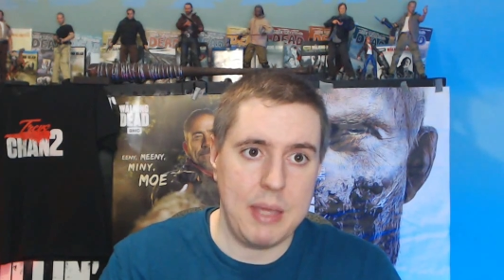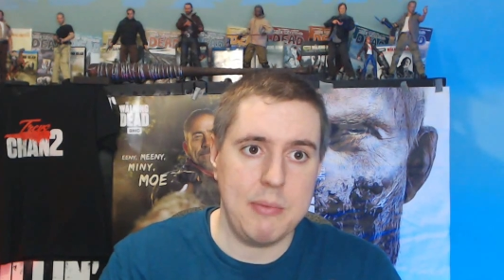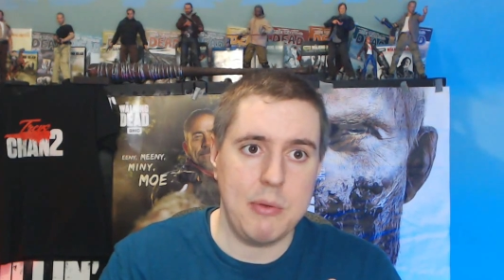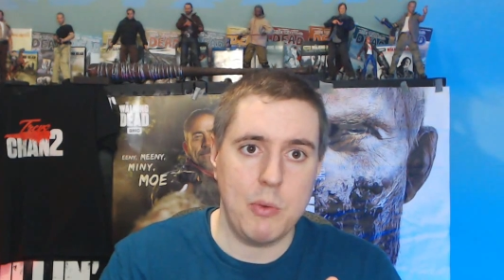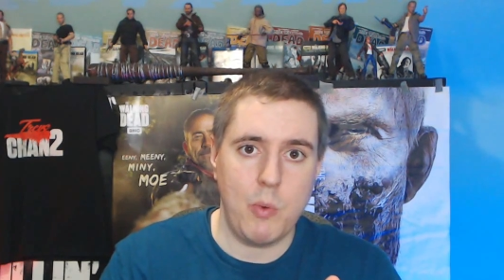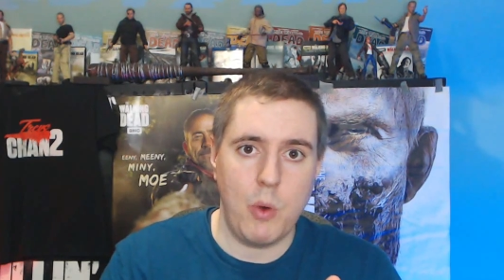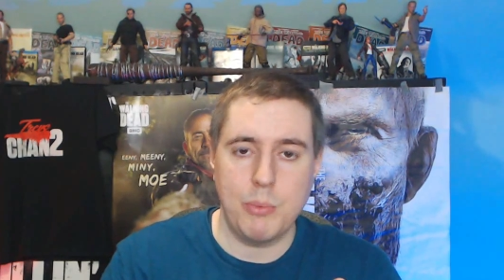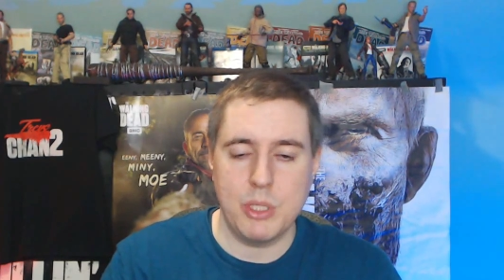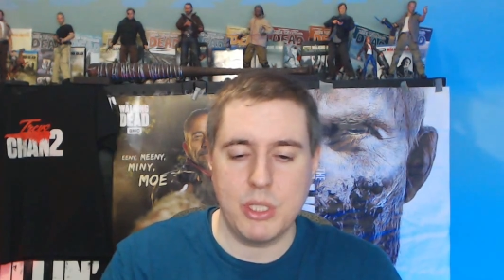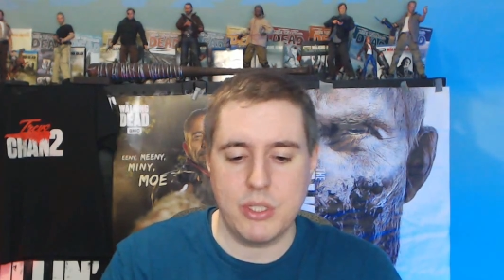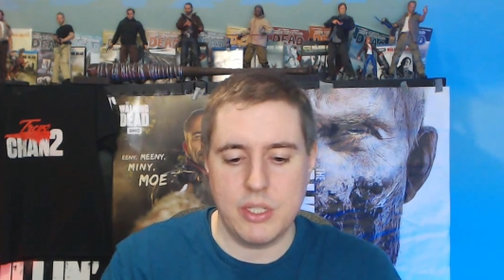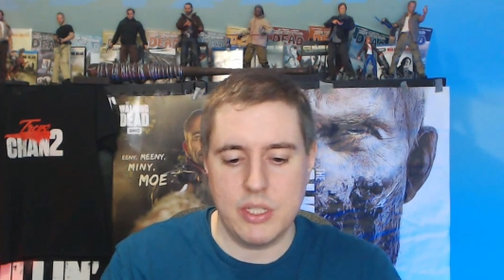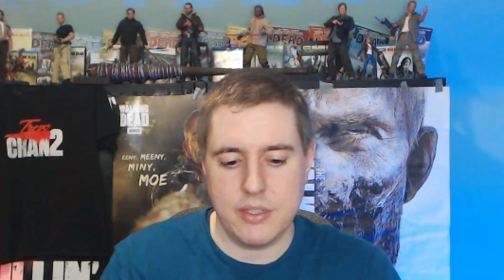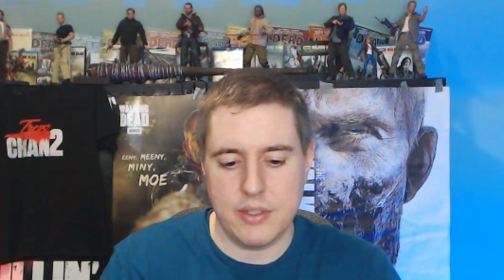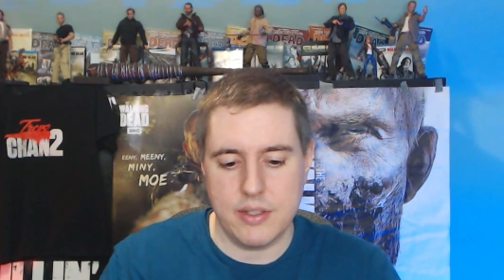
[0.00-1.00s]
Maybe it won't be
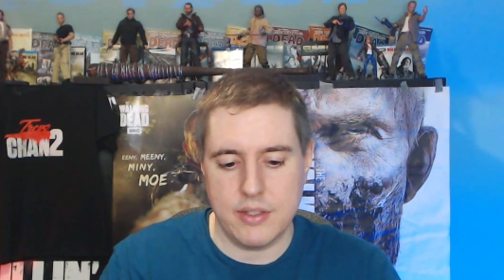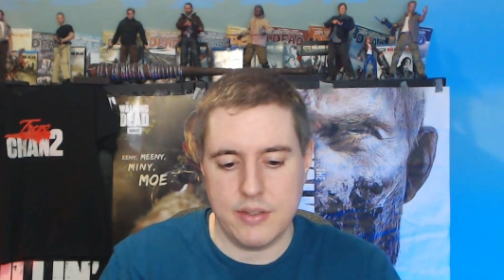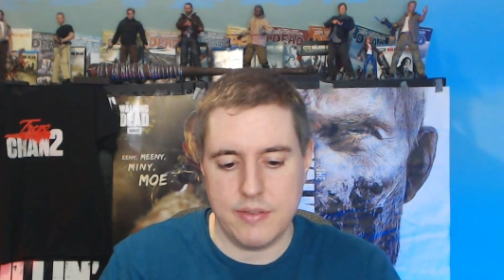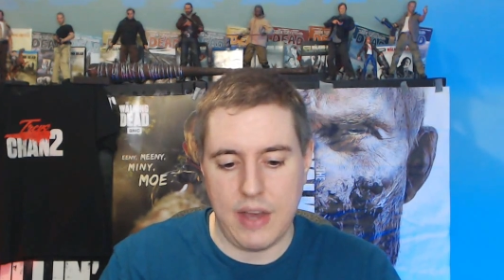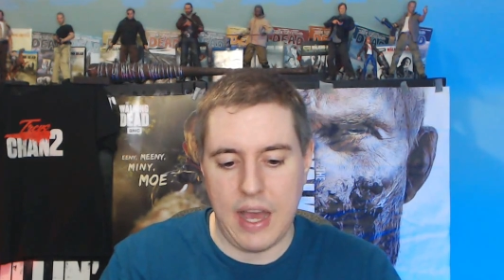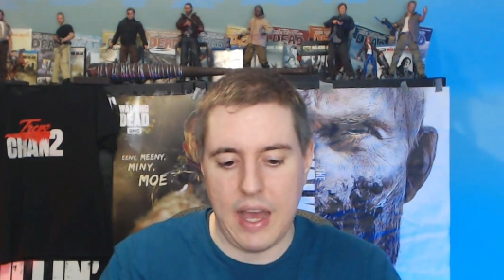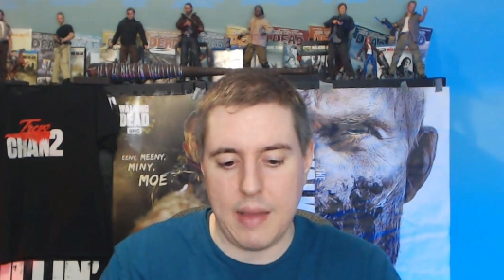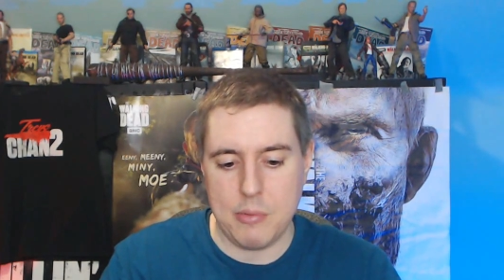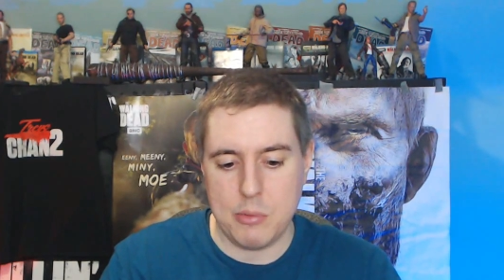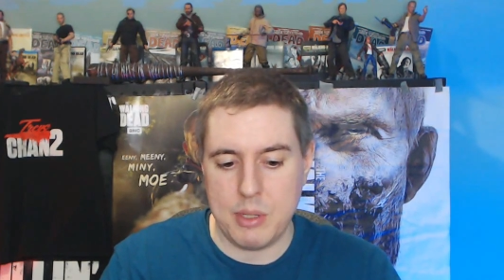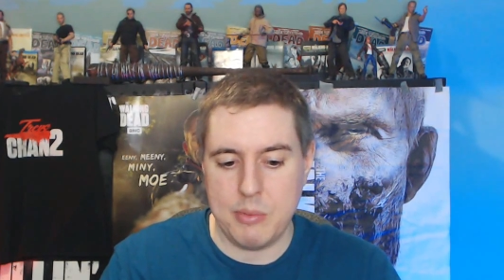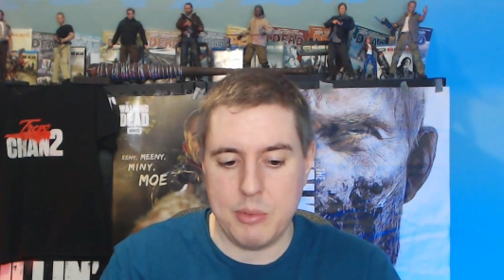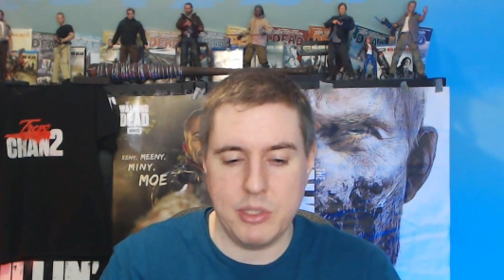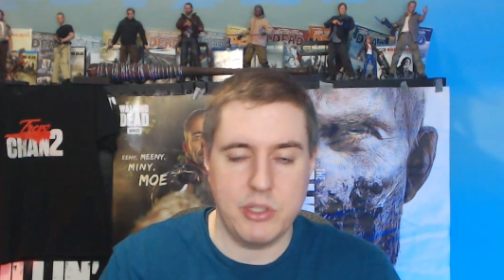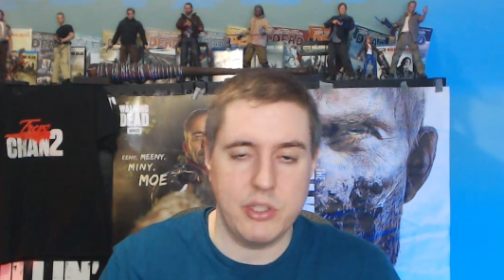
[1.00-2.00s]
season five, and
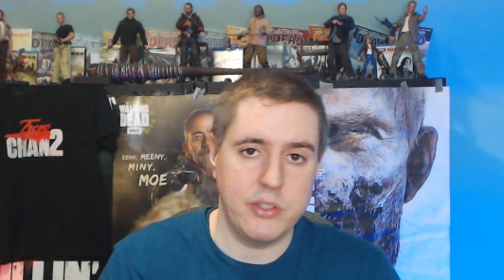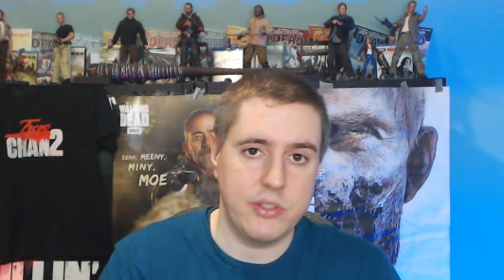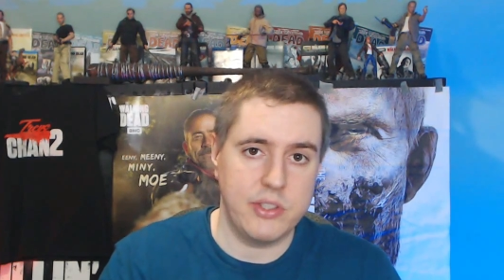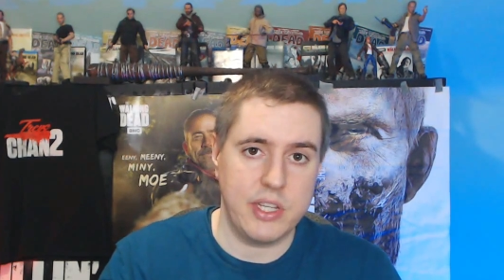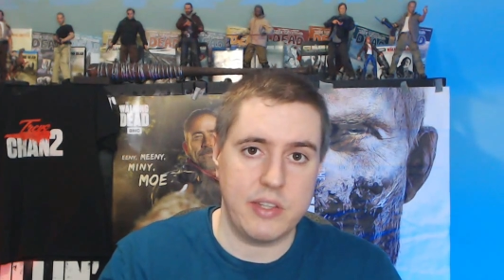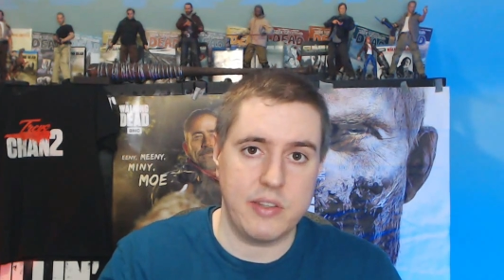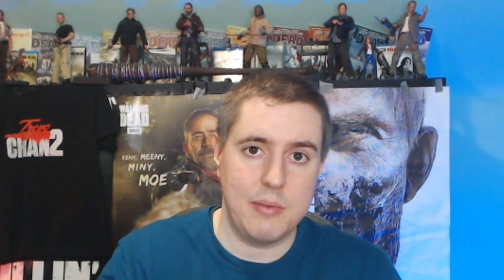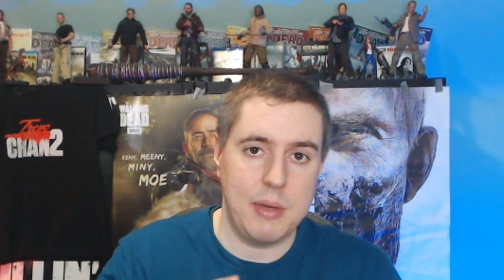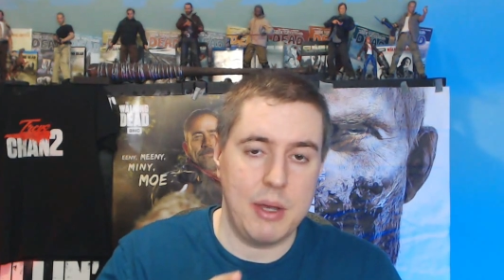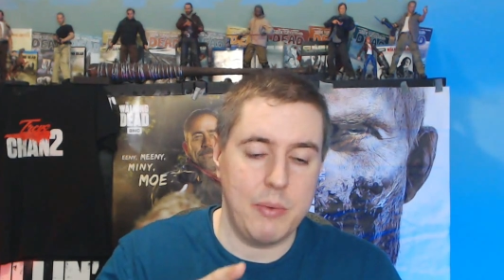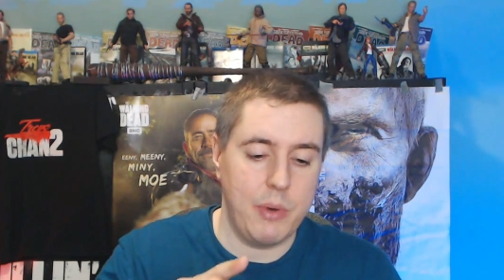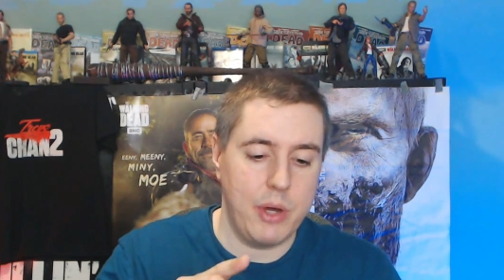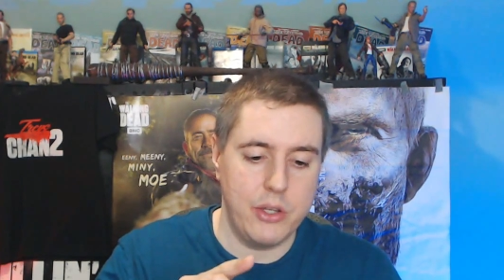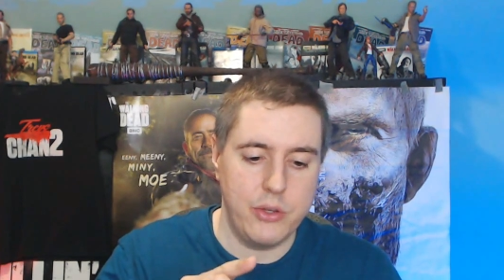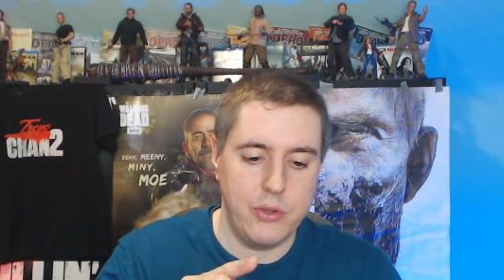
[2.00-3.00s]
maybe in season six they might
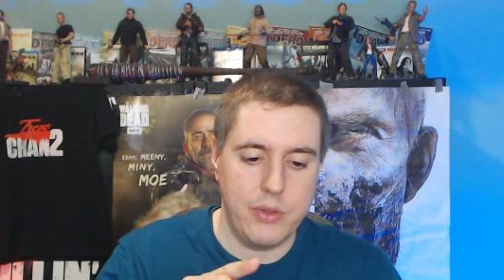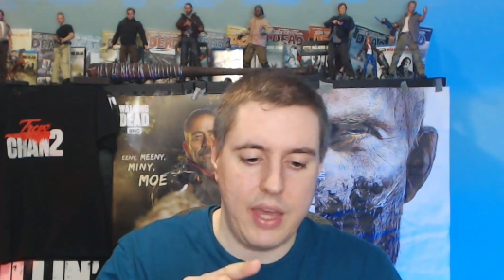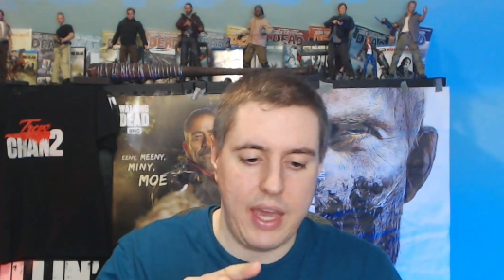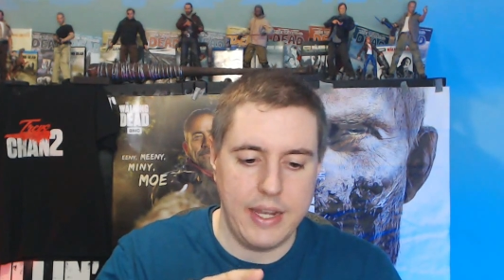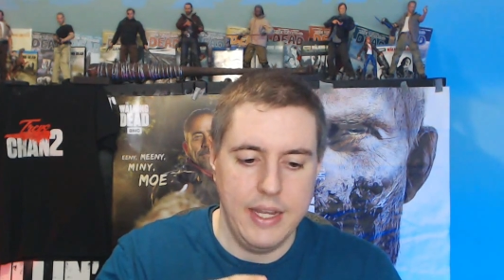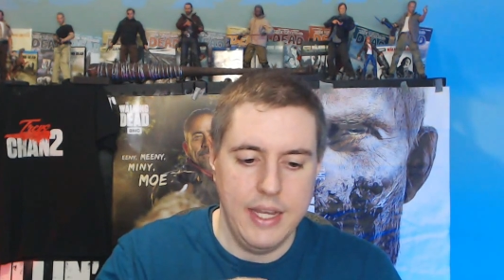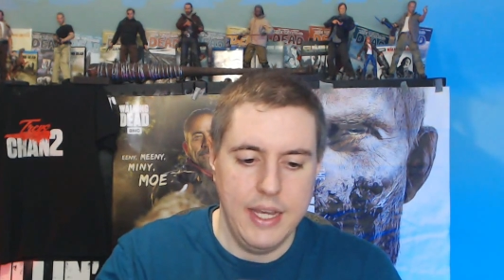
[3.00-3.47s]
want to do that